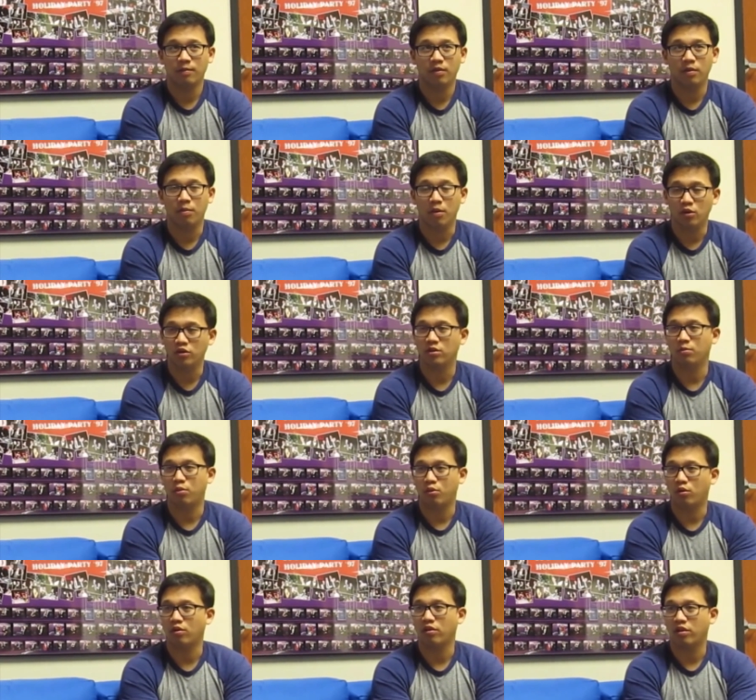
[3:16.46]
the most
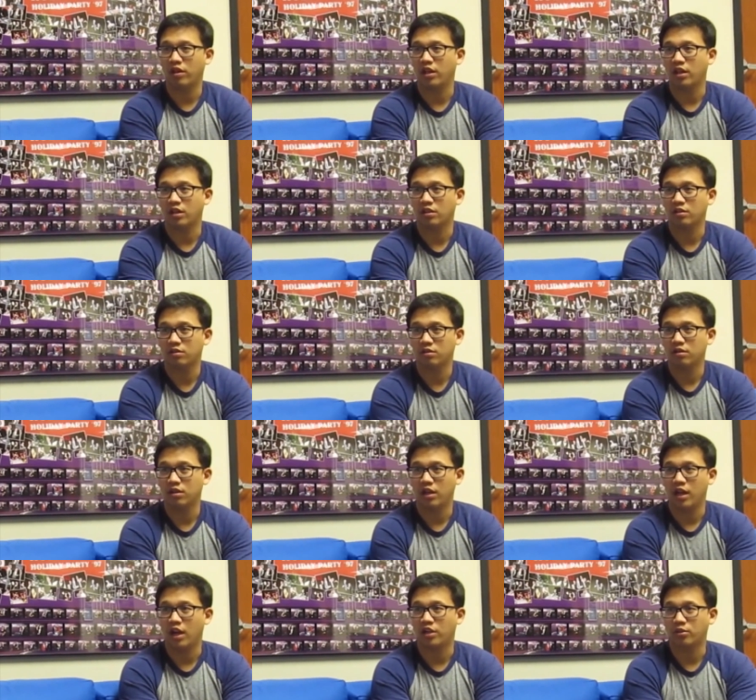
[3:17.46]
important thing
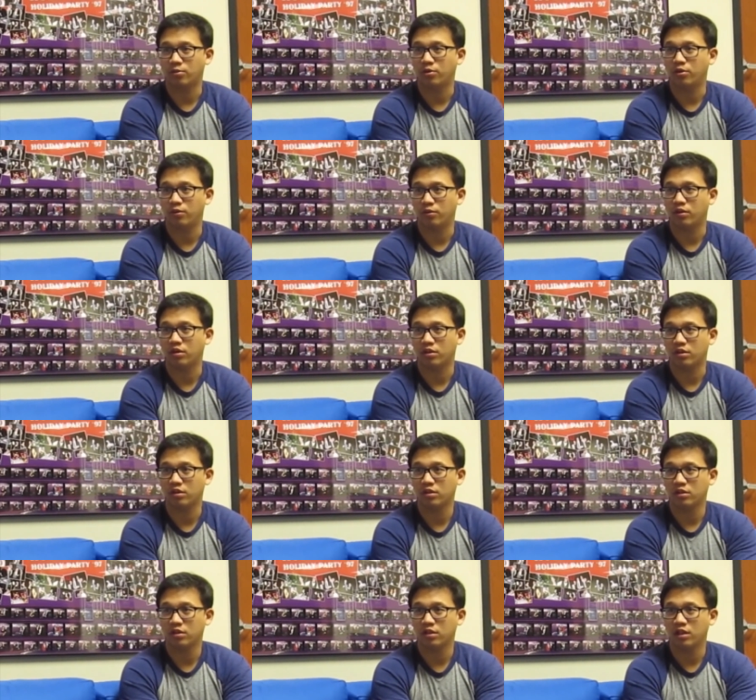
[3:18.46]
an entrepreneur
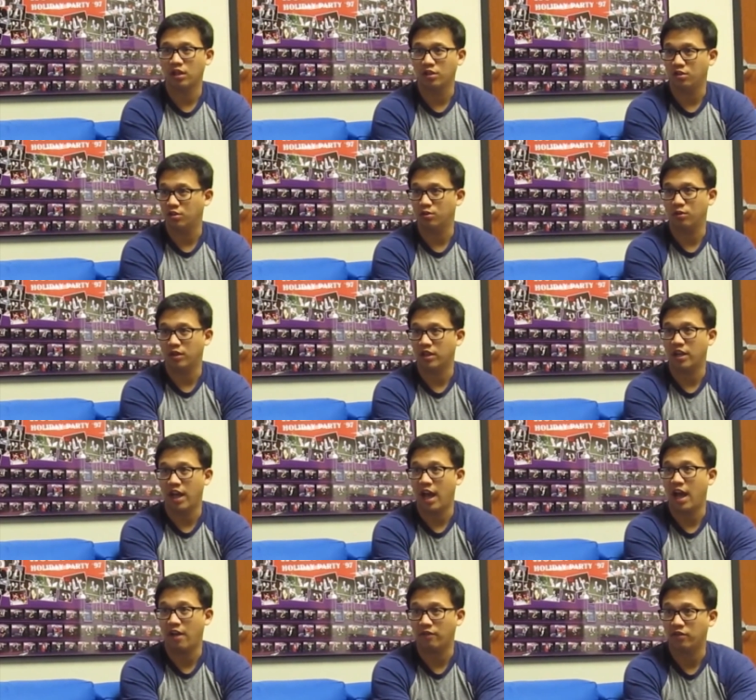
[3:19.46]
can do and can
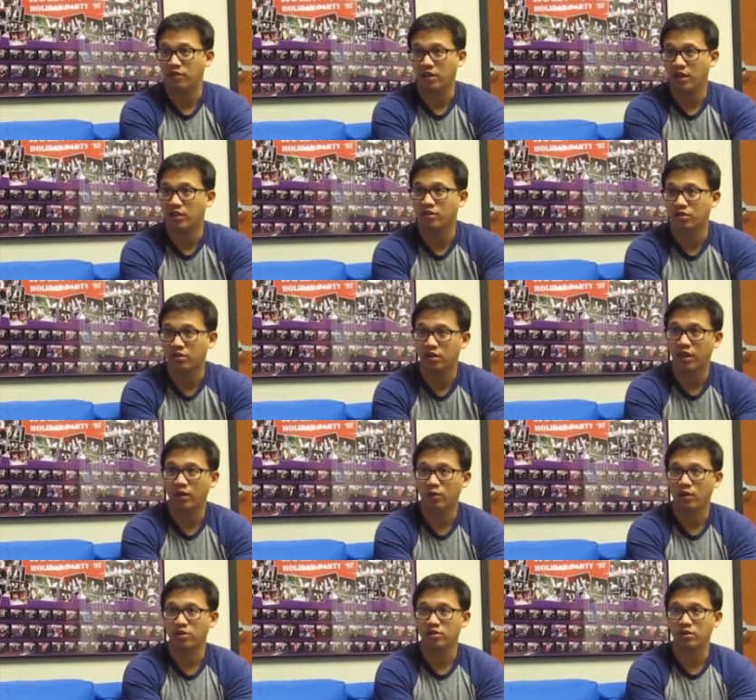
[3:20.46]
have as an answer to that
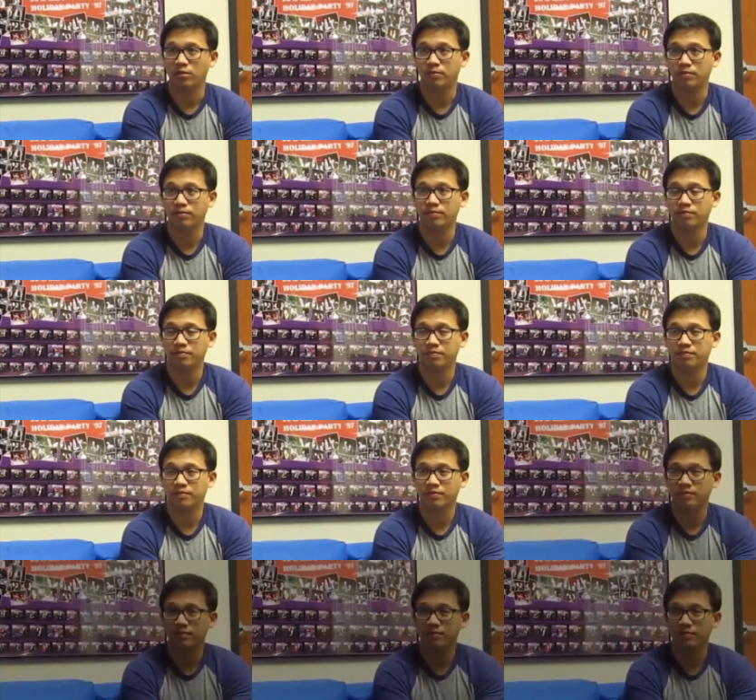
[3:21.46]
question. Okay.